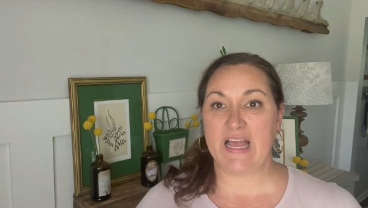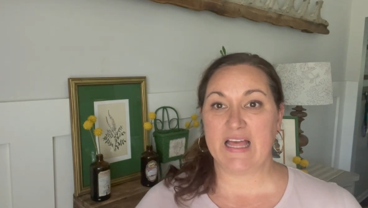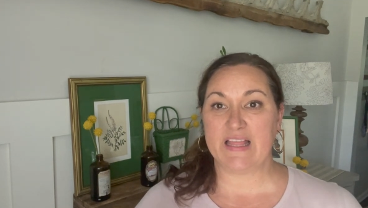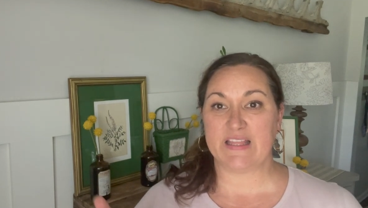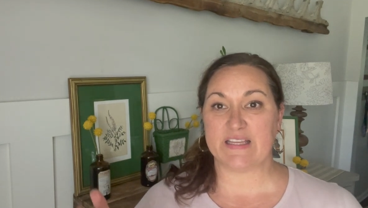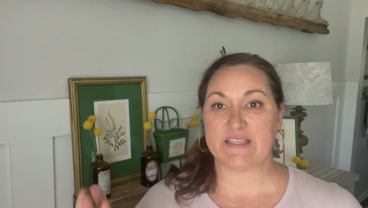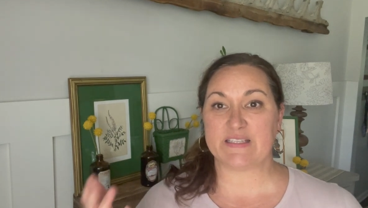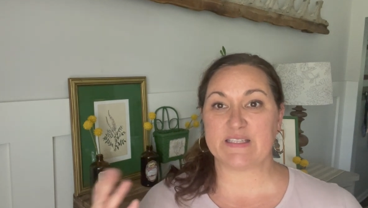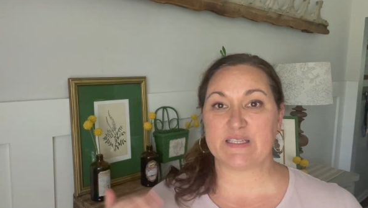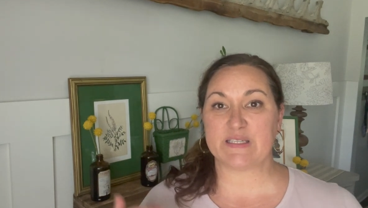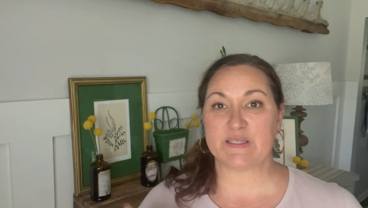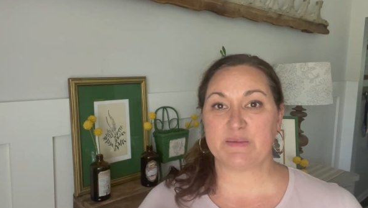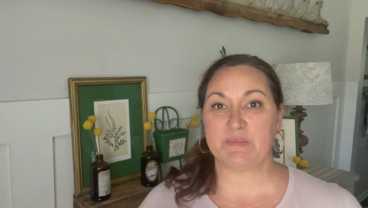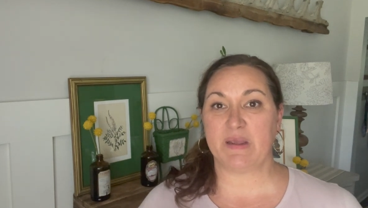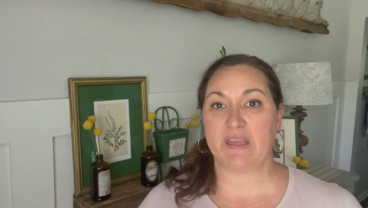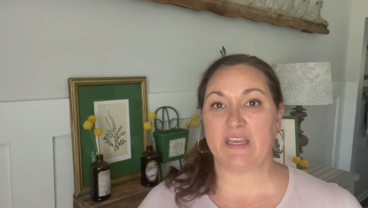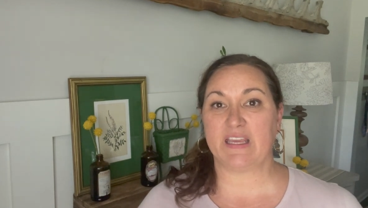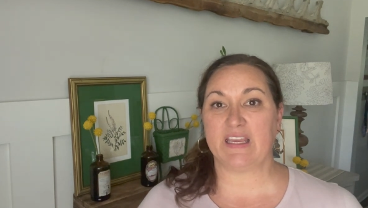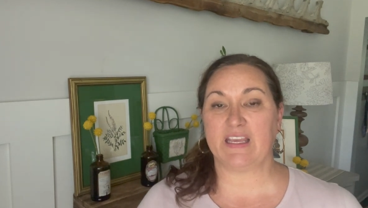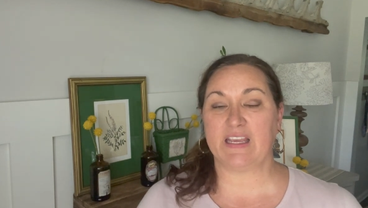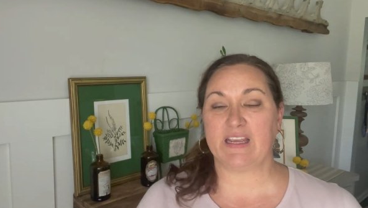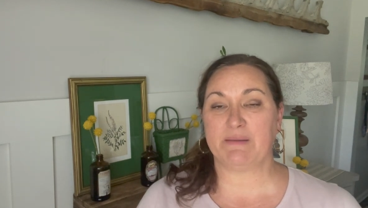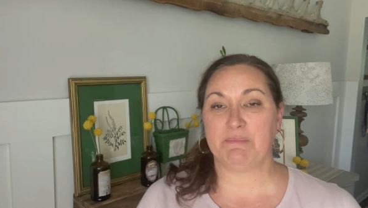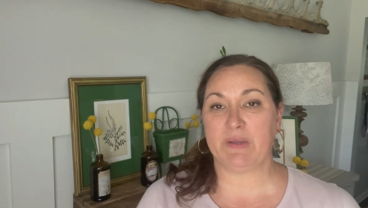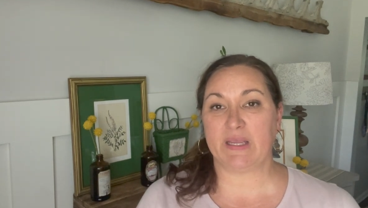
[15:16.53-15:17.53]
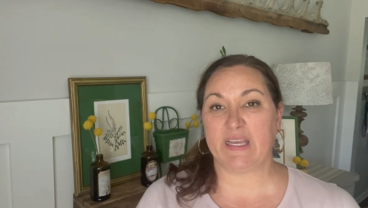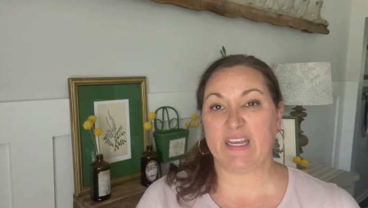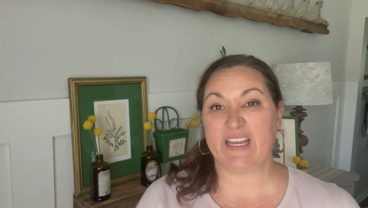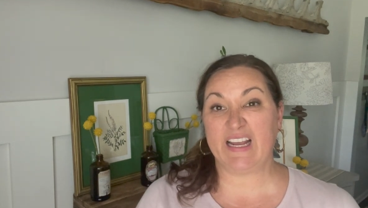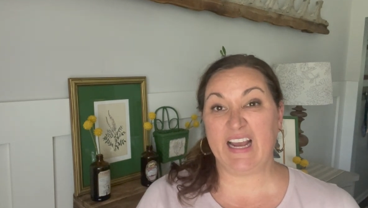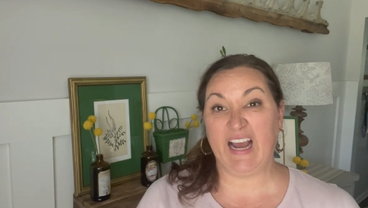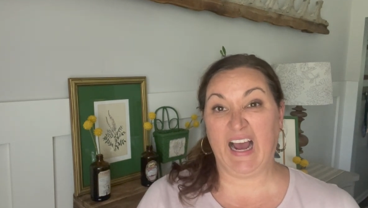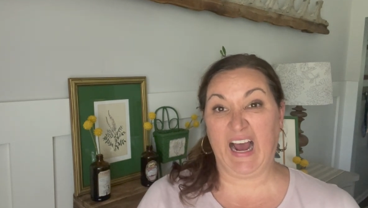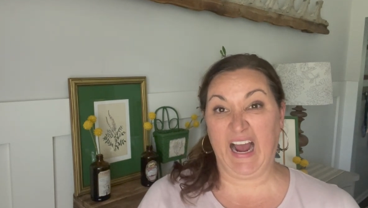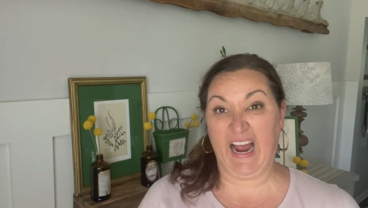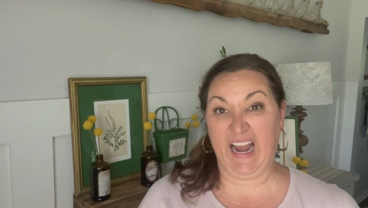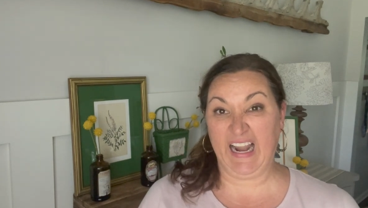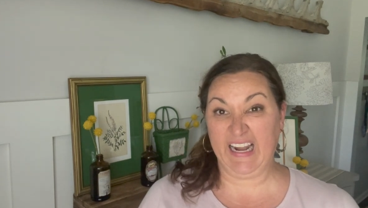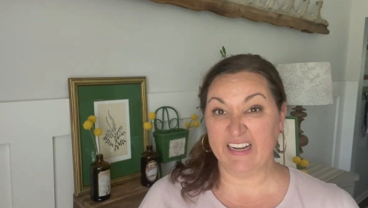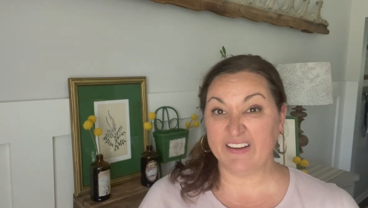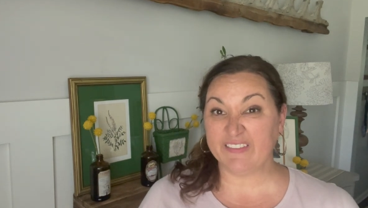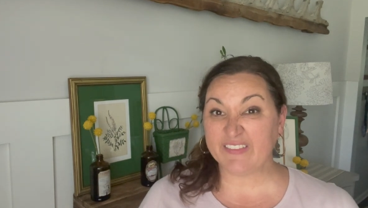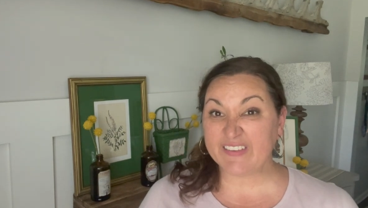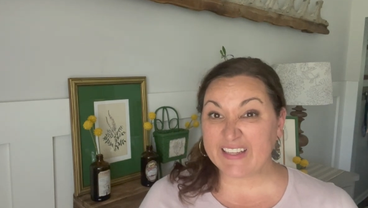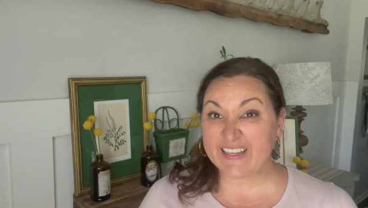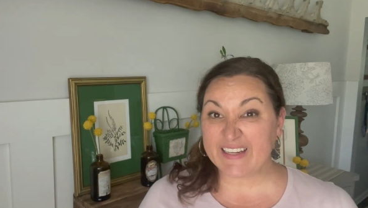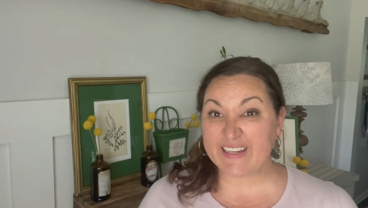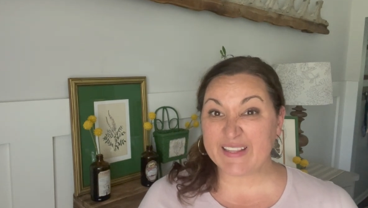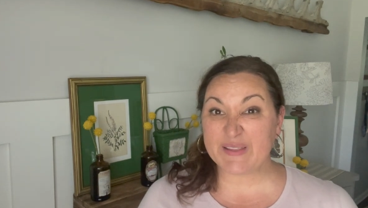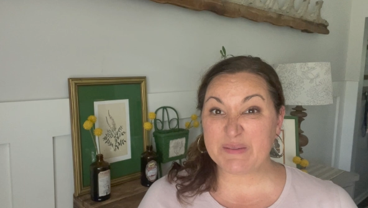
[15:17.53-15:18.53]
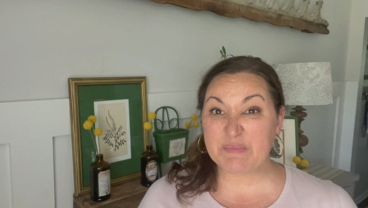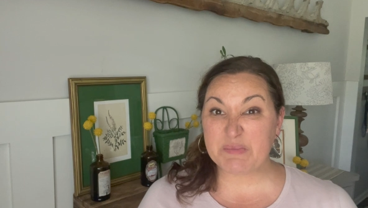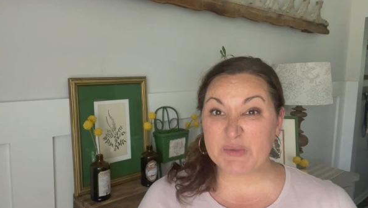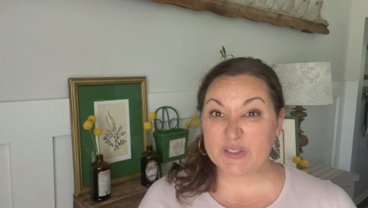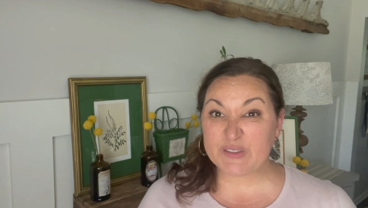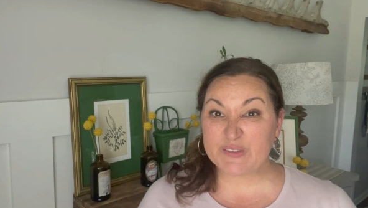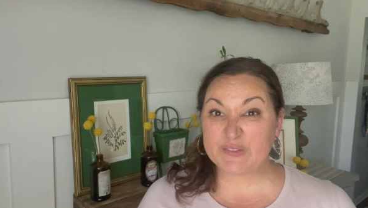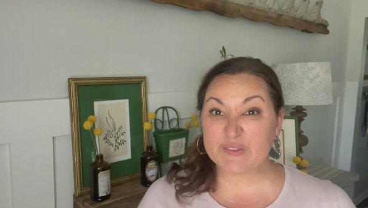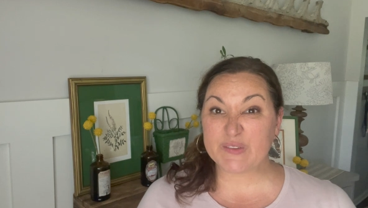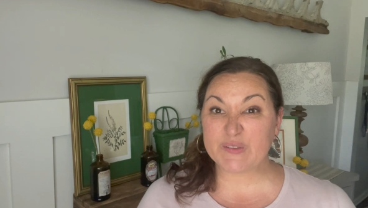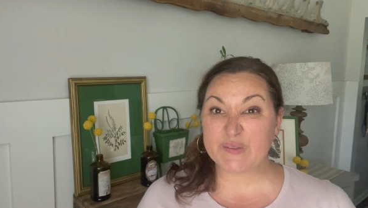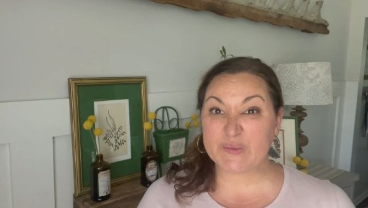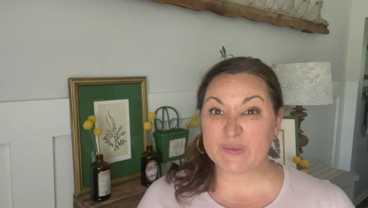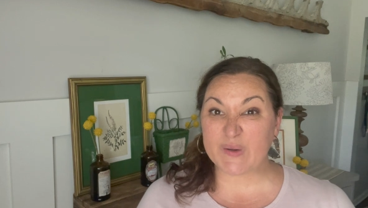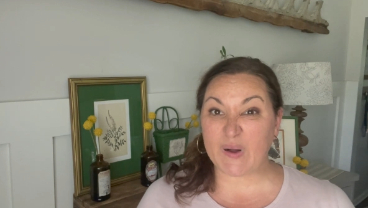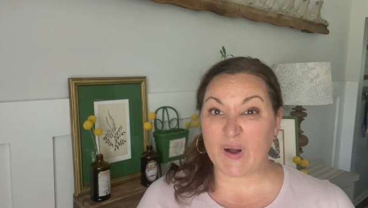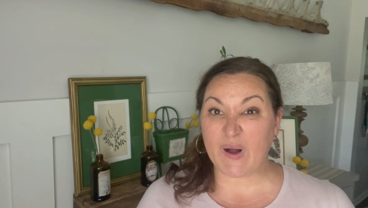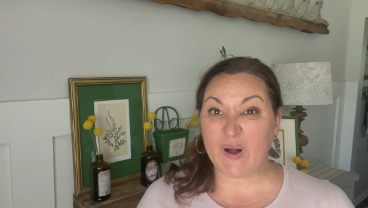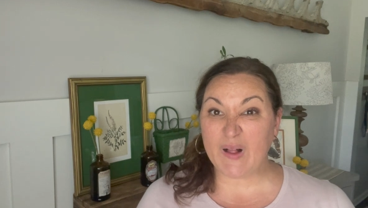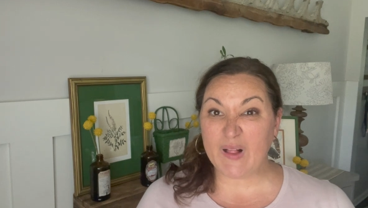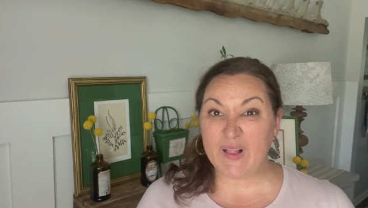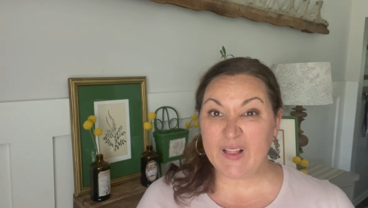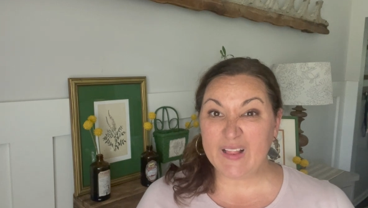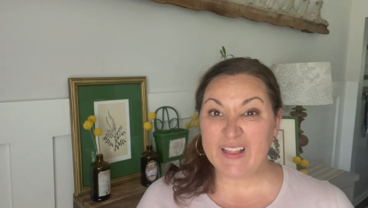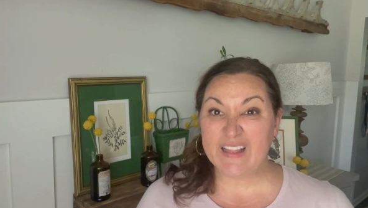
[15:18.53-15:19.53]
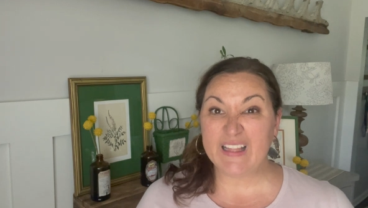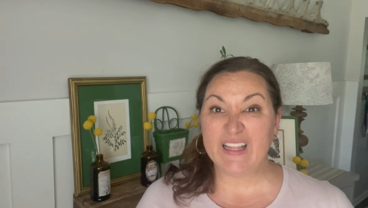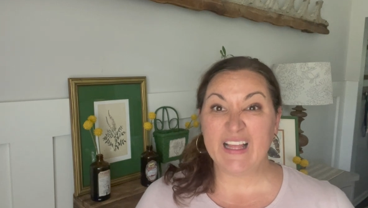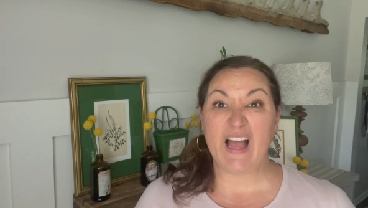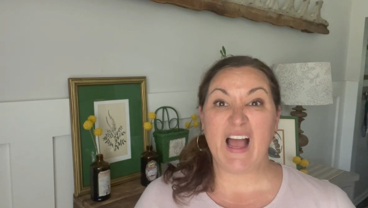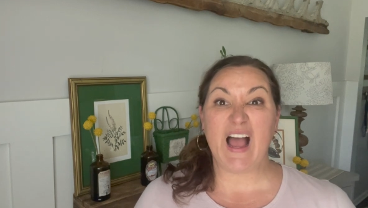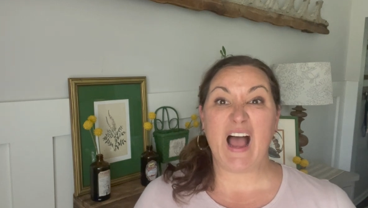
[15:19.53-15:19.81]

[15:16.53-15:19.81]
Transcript: This is making me kind of get in the mood for fall.